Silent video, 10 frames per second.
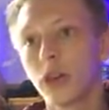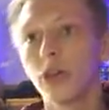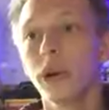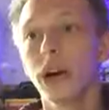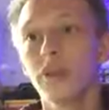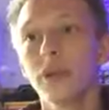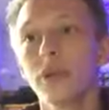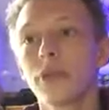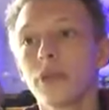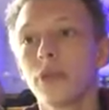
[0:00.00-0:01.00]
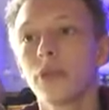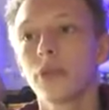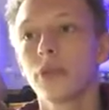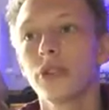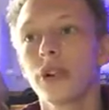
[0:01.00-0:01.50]
you have to be able to choose
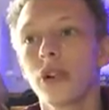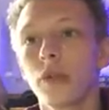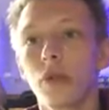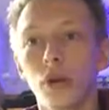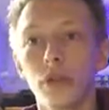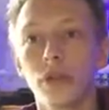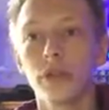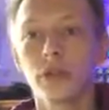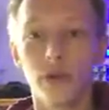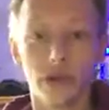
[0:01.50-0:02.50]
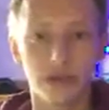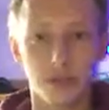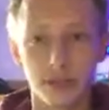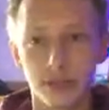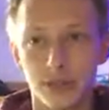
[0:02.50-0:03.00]
words that are appropriate for that
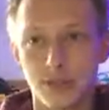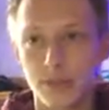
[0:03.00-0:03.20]
speech.